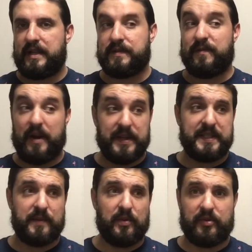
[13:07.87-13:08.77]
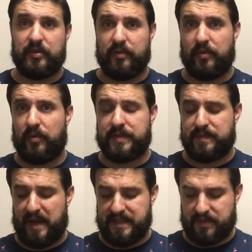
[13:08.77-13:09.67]
It's very similar to an Old
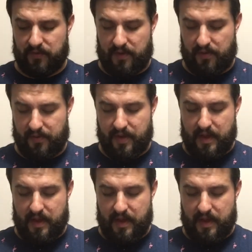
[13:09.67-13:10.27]
Spice cologne,